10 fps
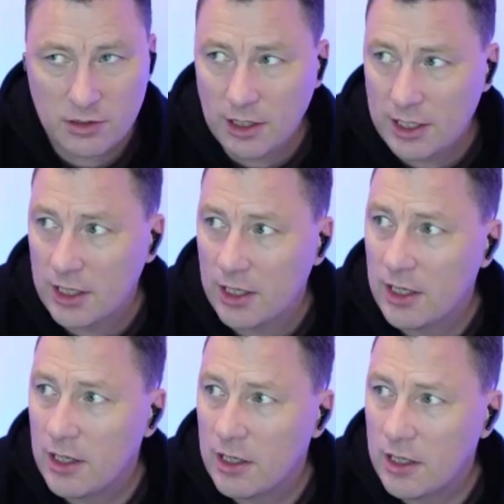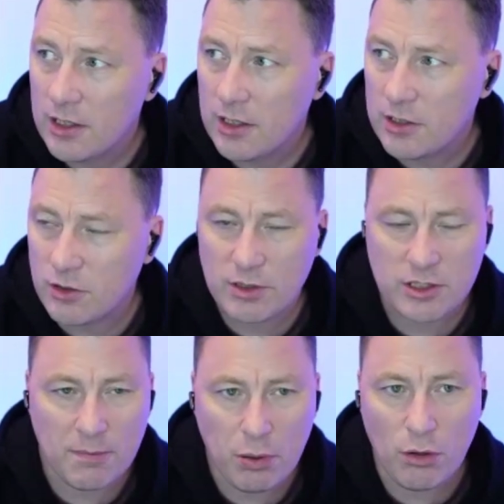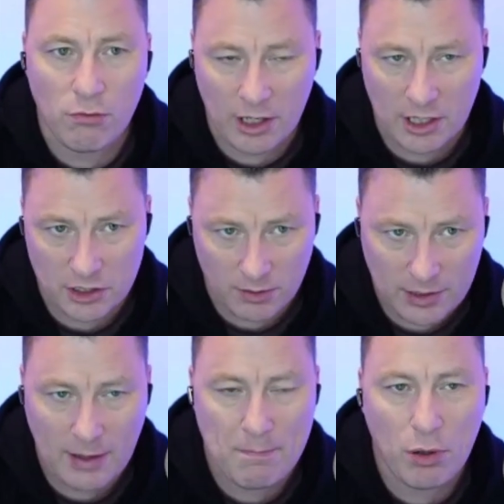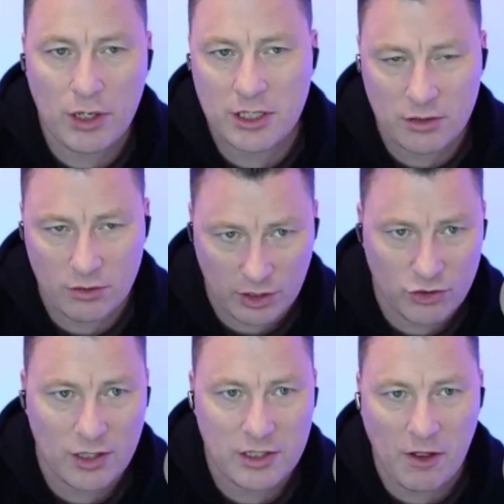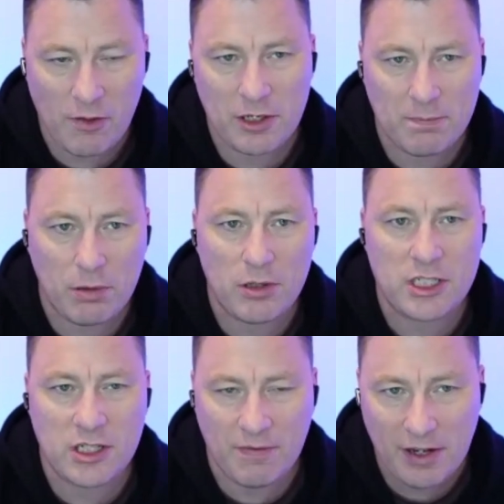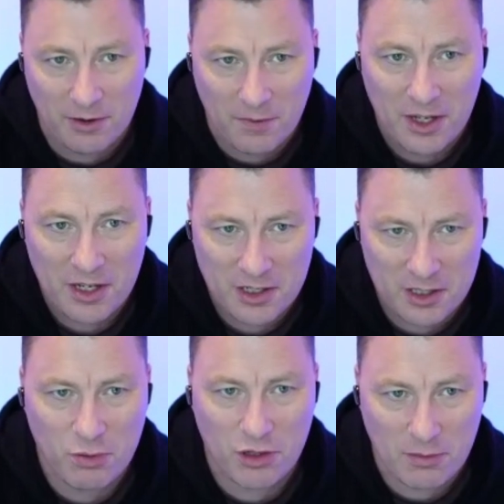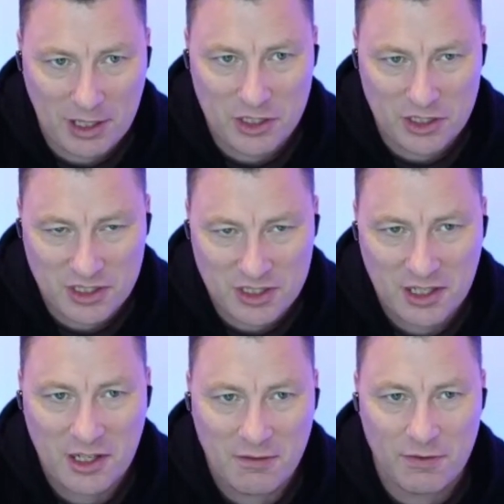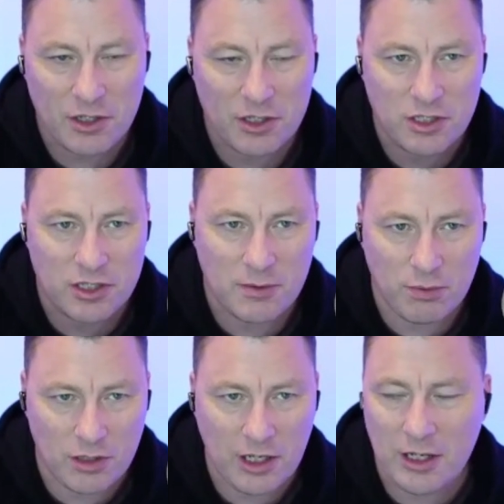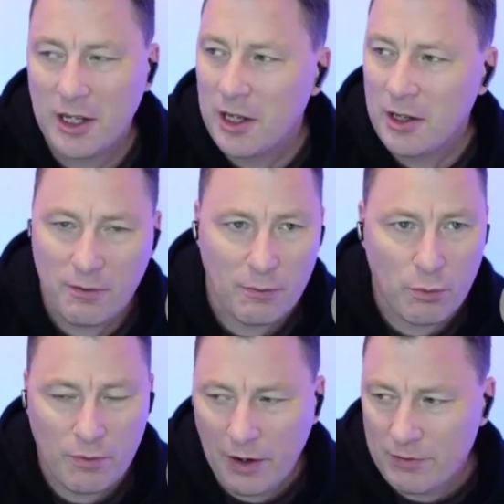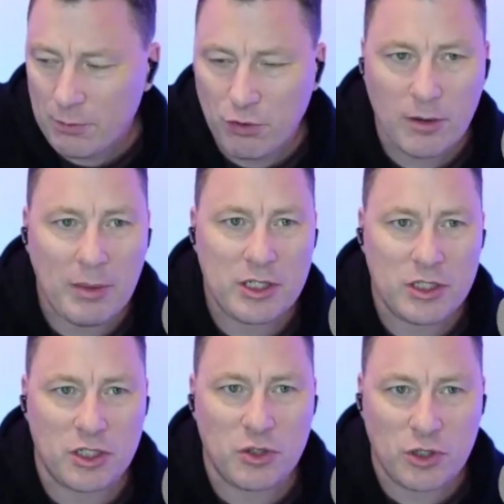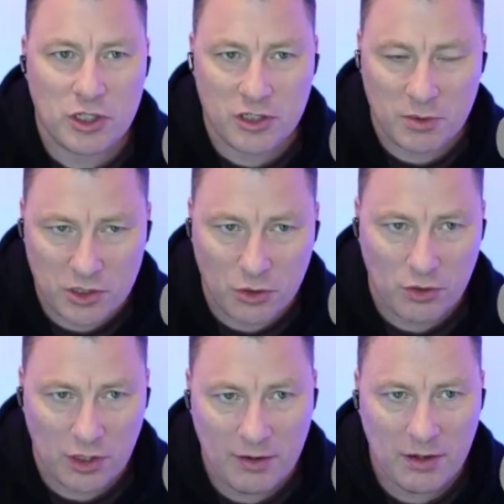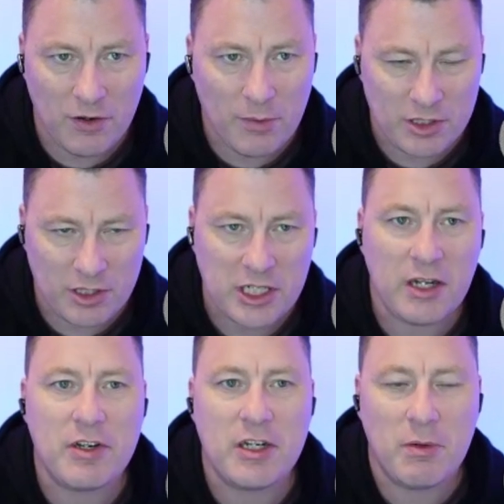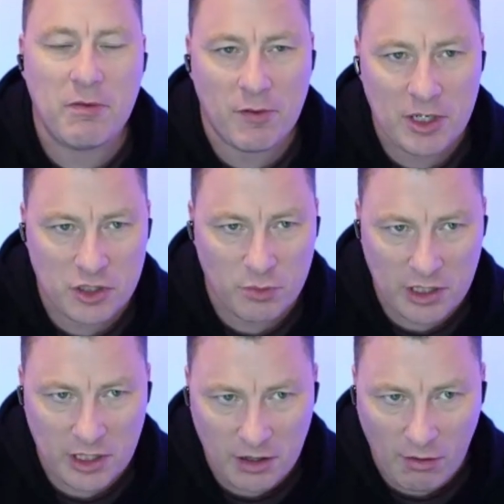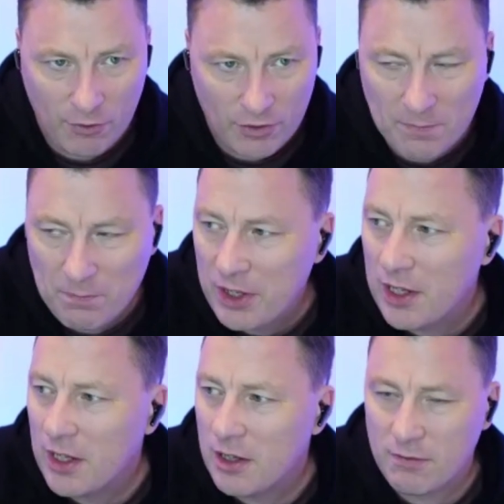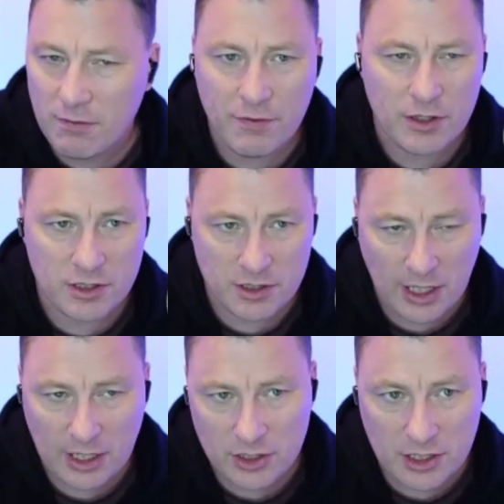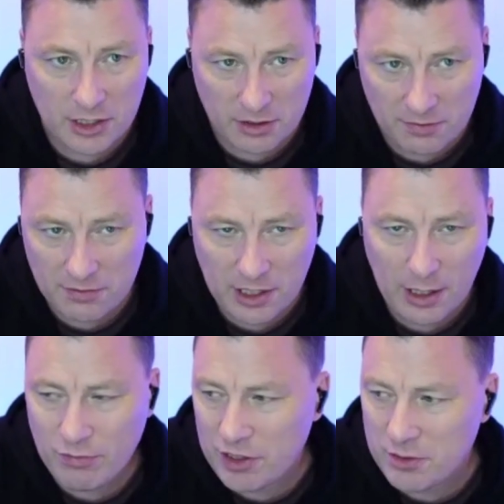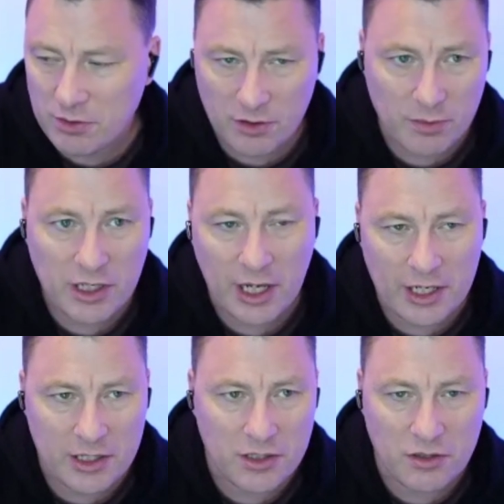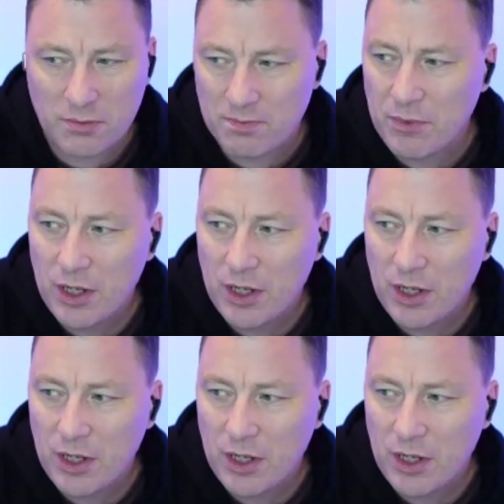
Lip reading: like it's almost a pull relationship. Like they're pulling, or they're trying desperately to pull stuff out of the product managers versus the product. If the product managers are talking to them at all, they're very much like giving them information when they ask for it, versus actually kind of collaborating with them and getting it to them